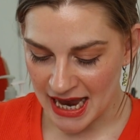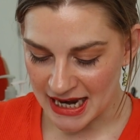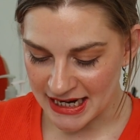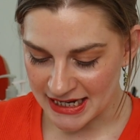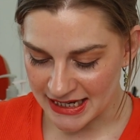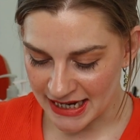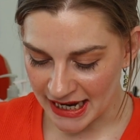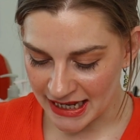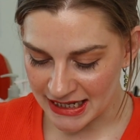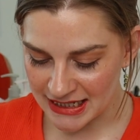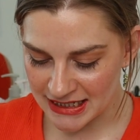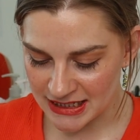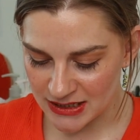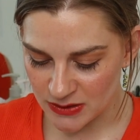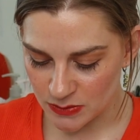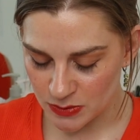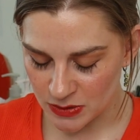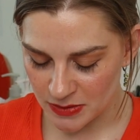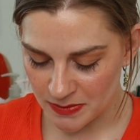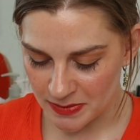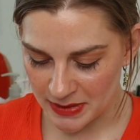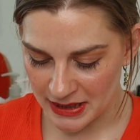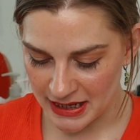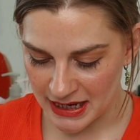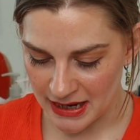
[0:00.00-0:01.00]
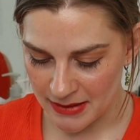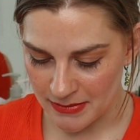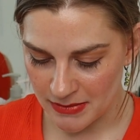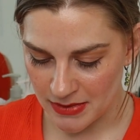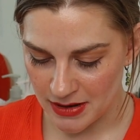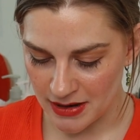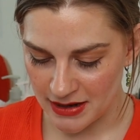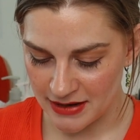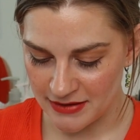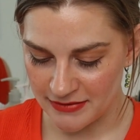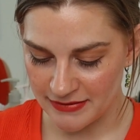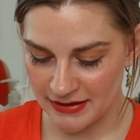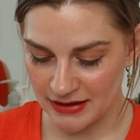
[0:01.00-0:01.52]
Next would be
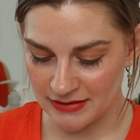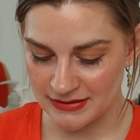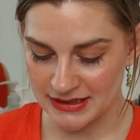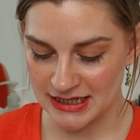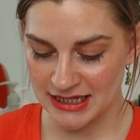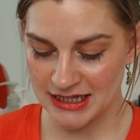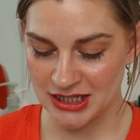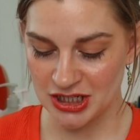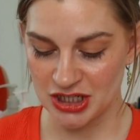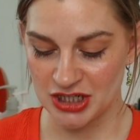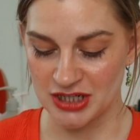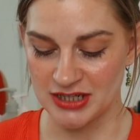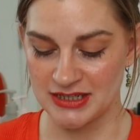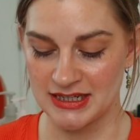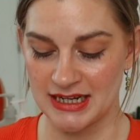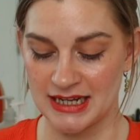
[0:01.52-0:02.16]
my foundation,